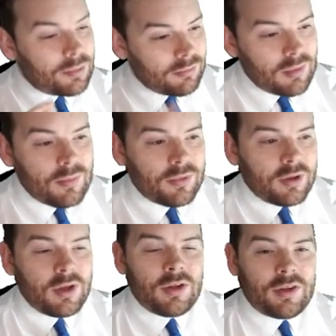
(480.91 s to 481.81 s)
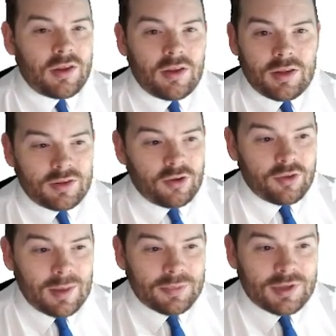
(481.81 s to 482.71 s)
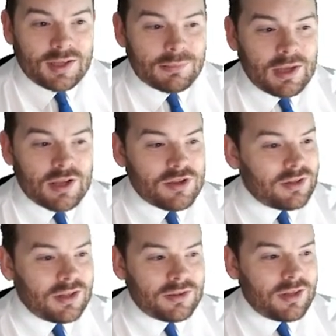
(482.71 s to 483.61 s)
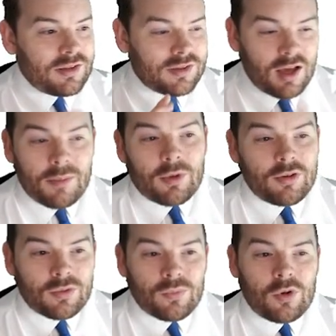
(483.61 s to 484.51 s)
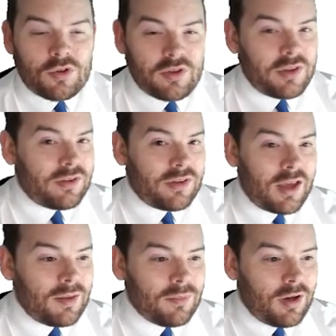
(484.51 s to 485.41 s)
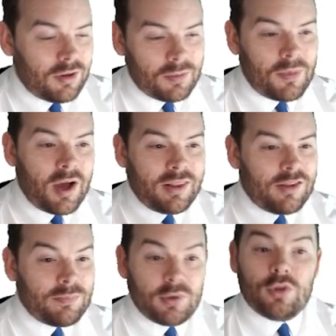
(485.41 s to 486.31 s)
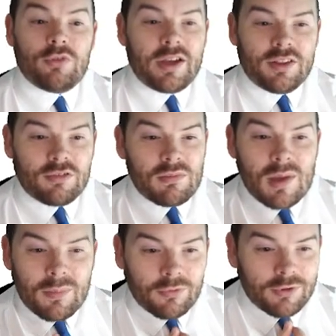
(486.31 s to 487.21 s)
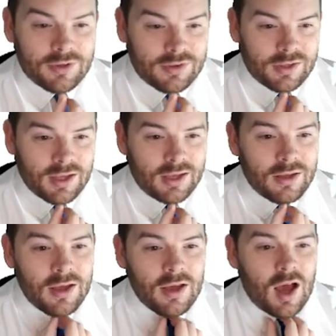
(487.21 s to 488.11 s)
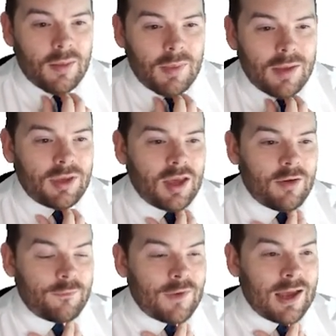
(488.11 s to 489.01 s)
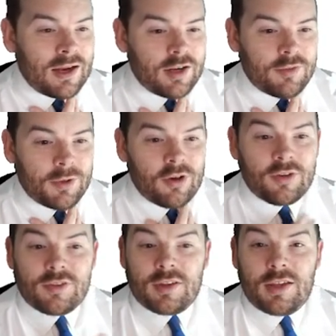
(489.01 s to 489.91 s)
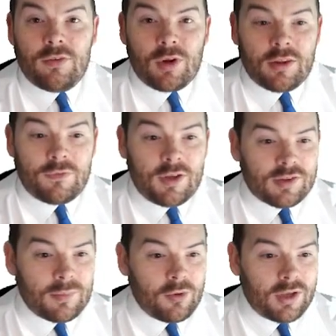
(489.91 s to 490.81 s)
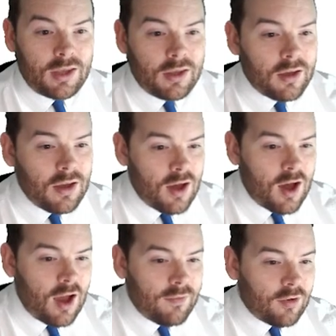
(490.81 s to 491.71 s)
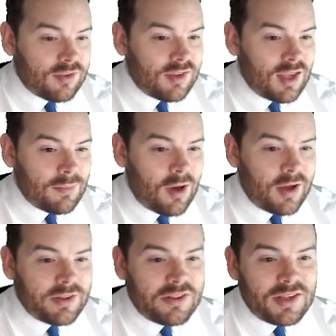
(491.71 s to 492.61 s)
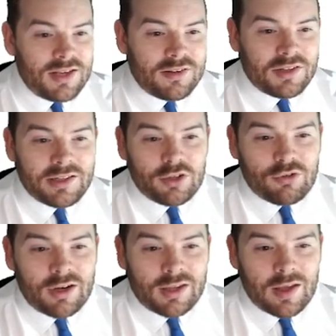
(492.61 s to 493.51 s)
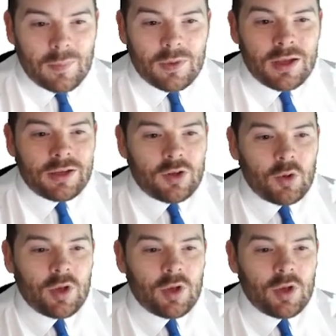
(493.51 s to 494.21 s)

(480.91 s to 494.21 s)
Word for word: I remember that on that particular match he did this i'm going to watch this game i'm going to buy this blu-ray to remember it okay i'm aiming it at fans because in one of the things i'm putting here i've got seeing behind the scenes at training camp you know